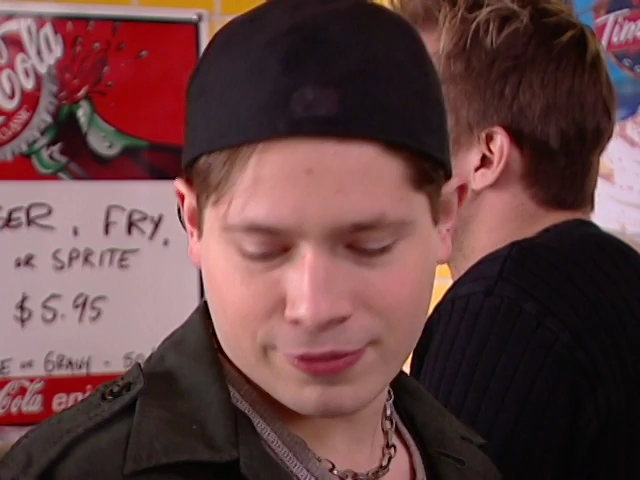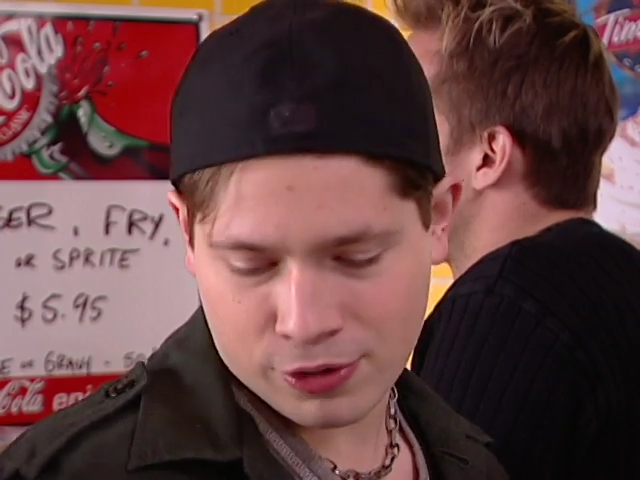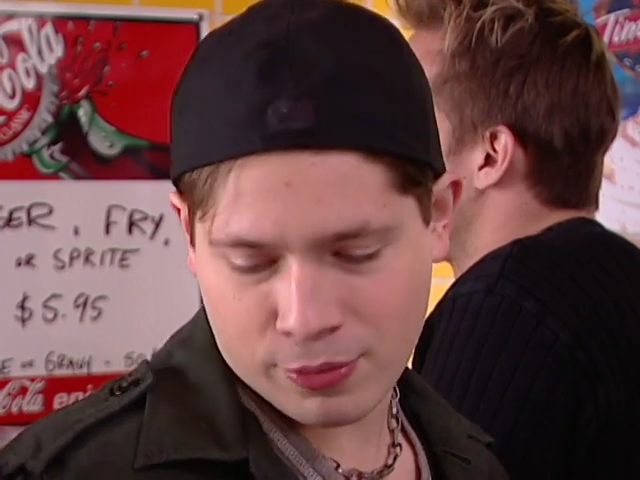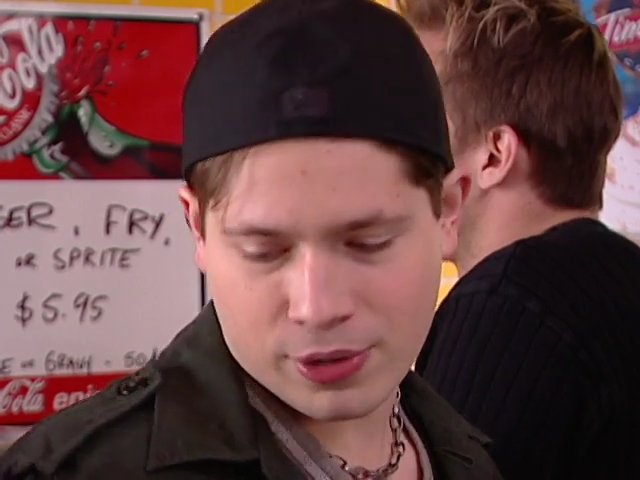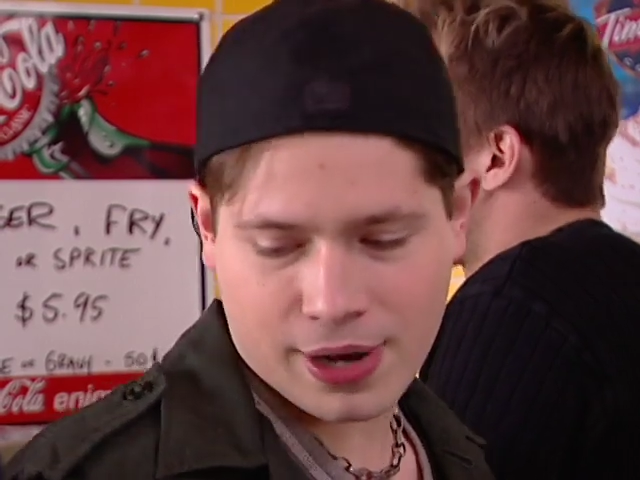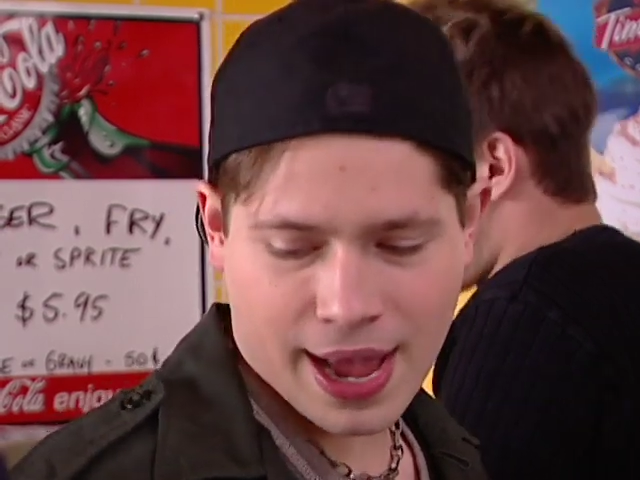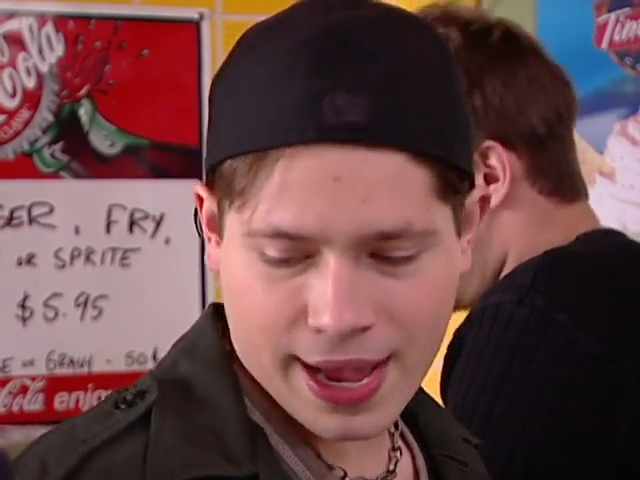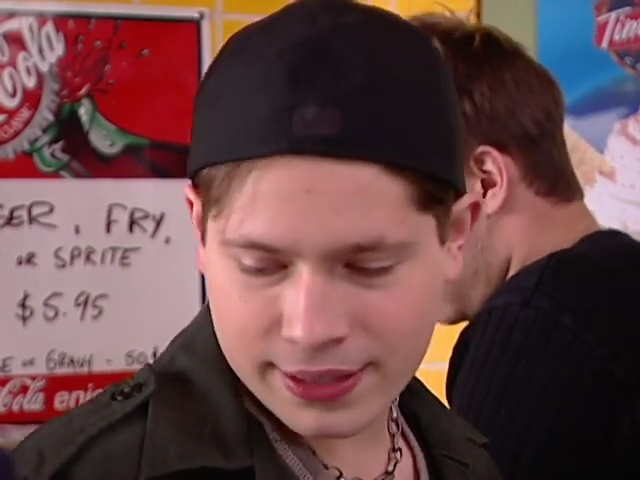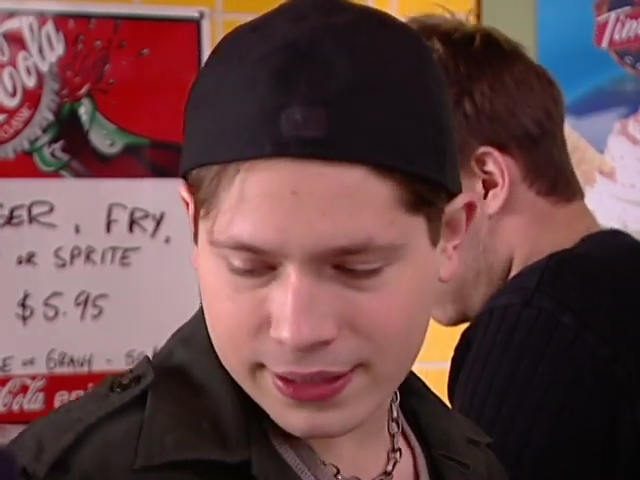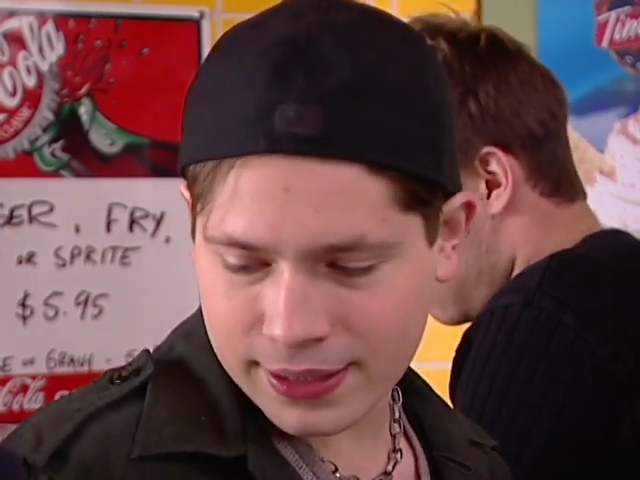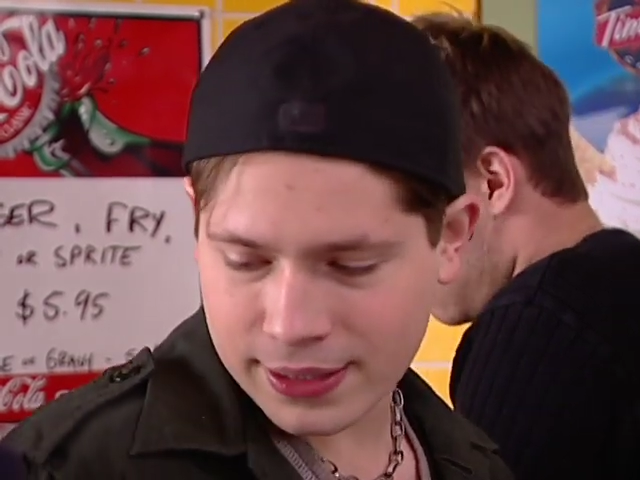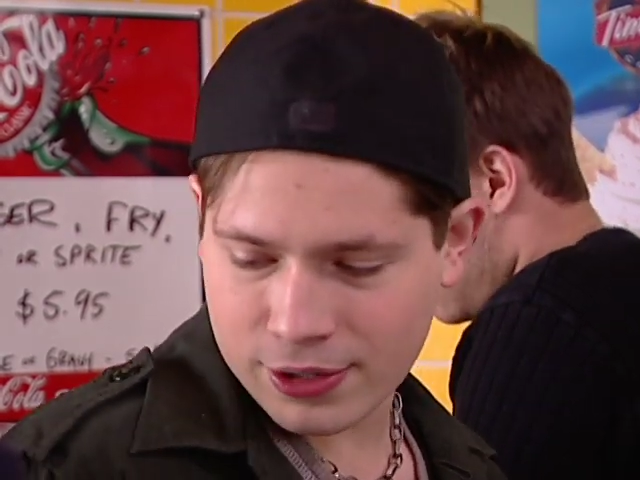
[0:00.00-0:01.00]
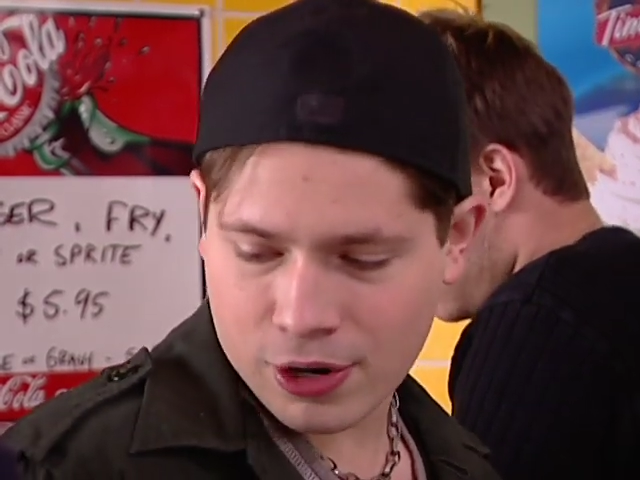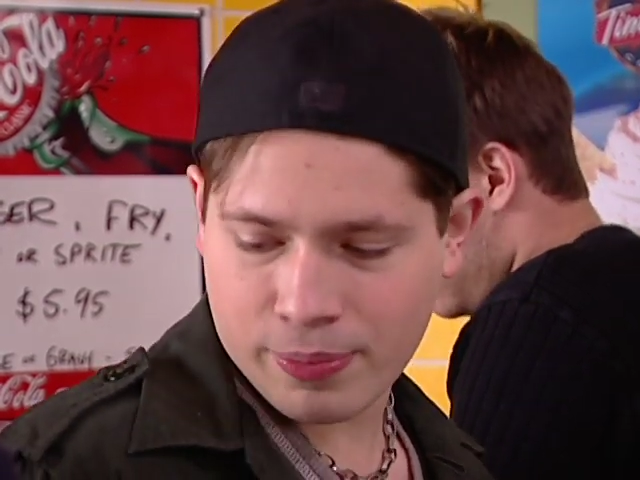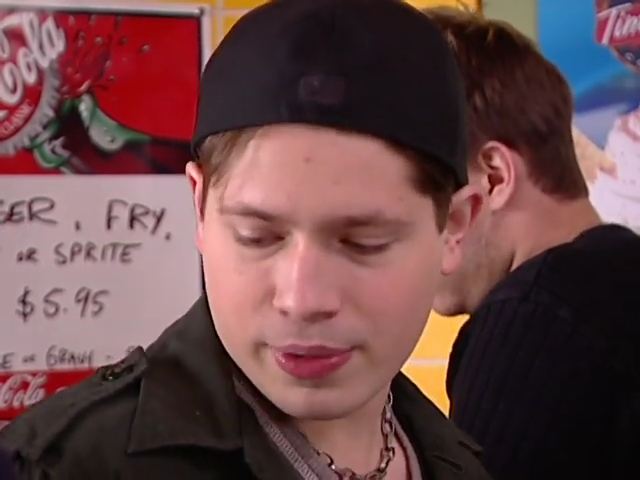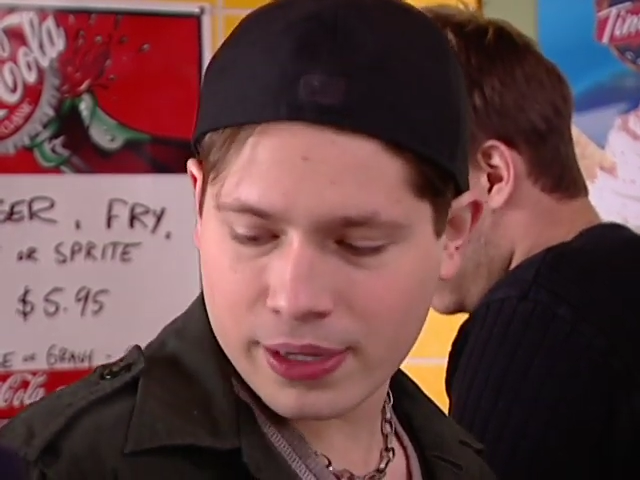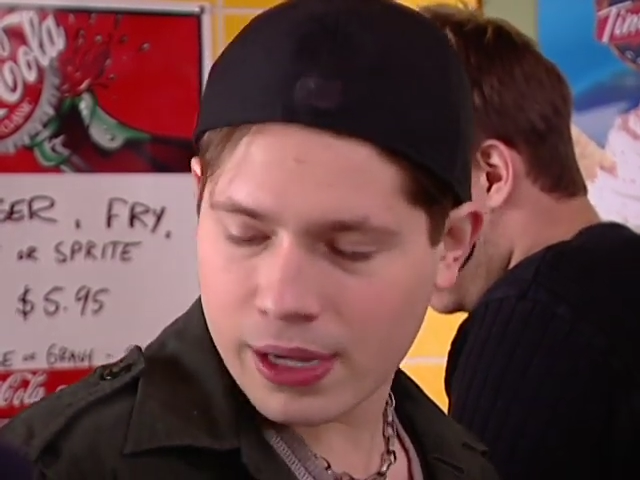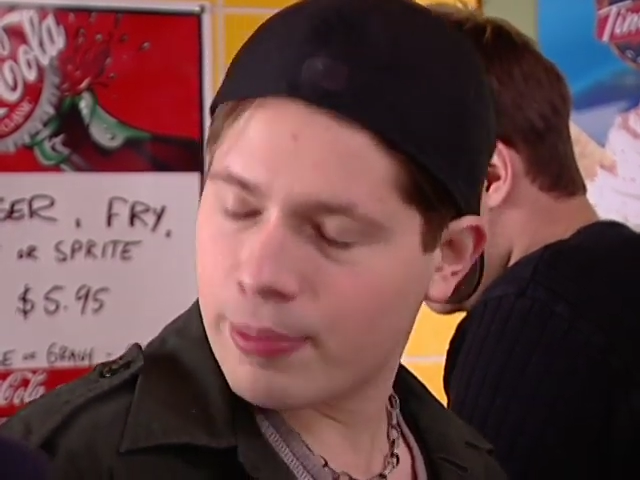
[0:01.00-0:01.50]
Rumor has it you're
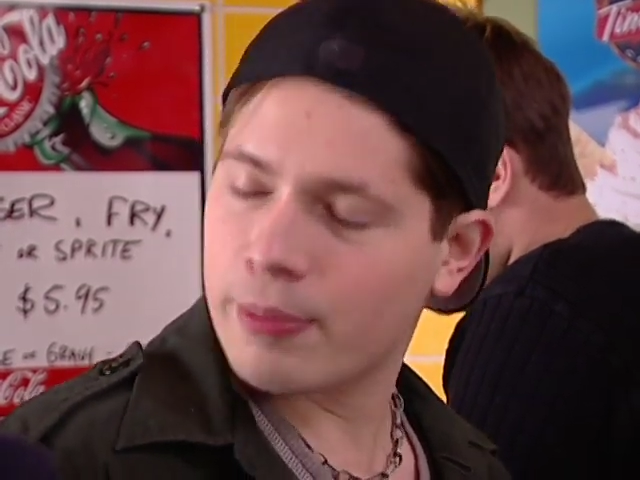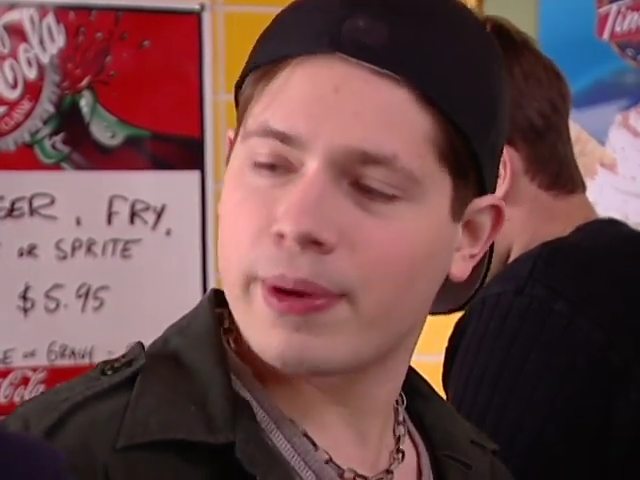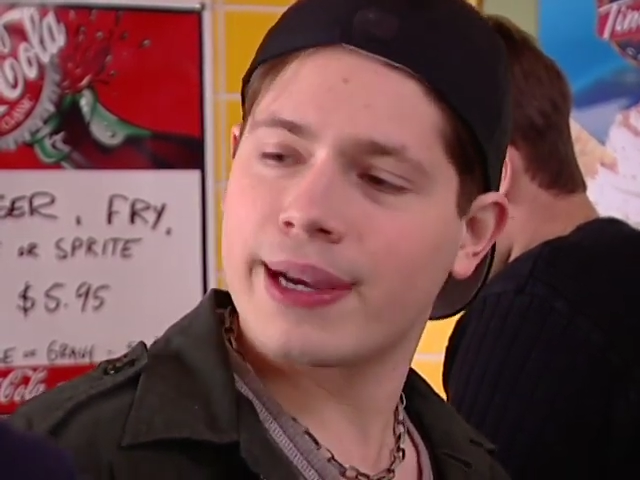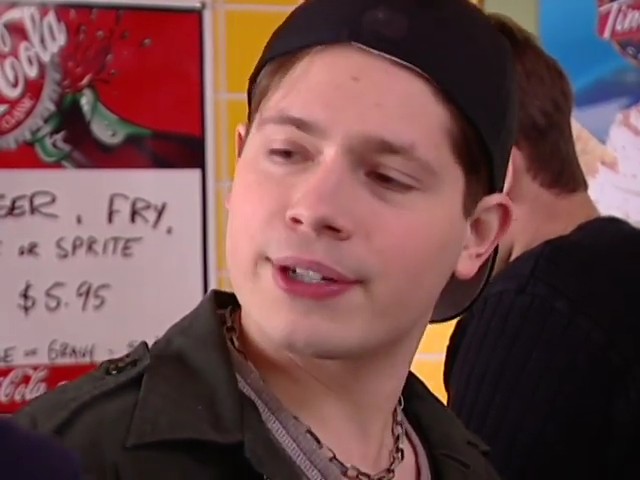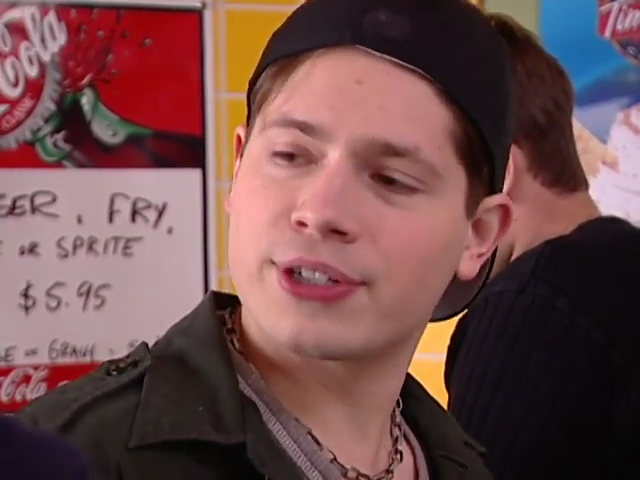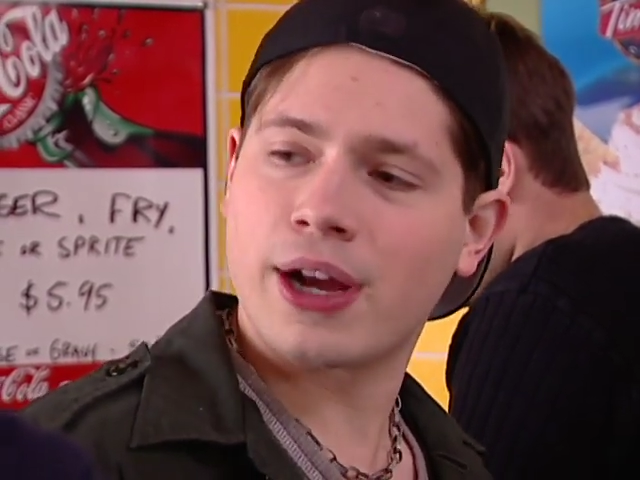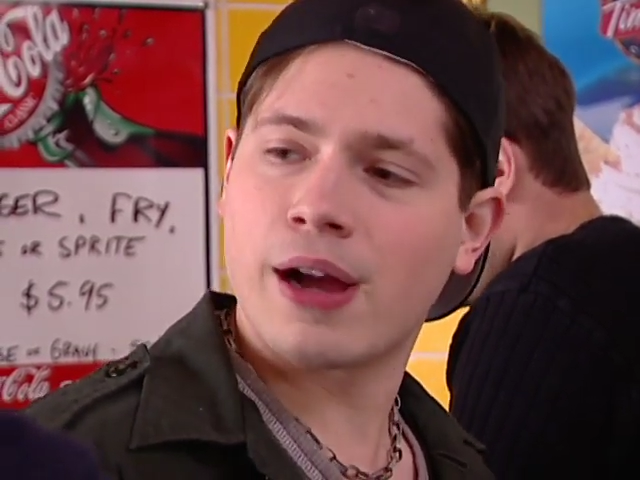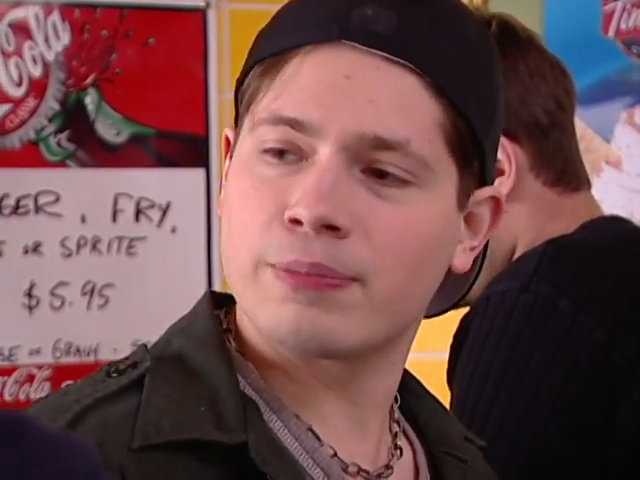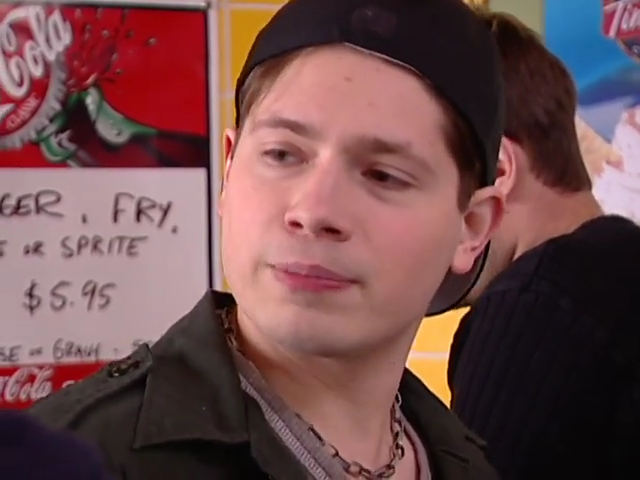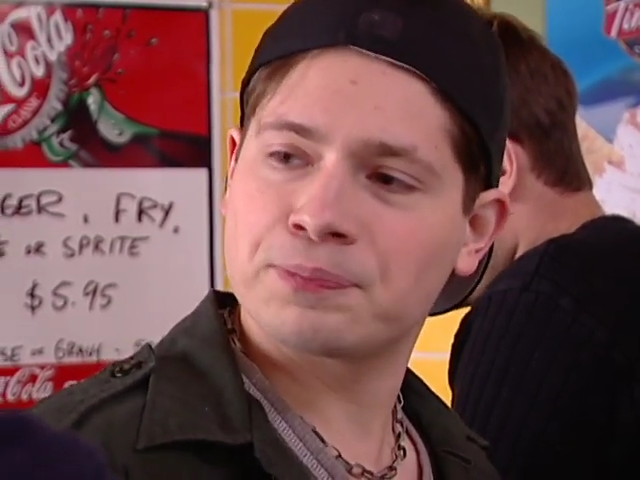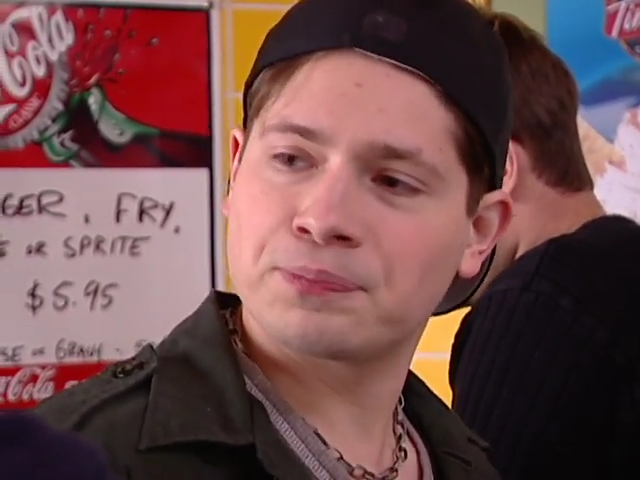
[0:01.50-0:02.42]
opening up a bike shop.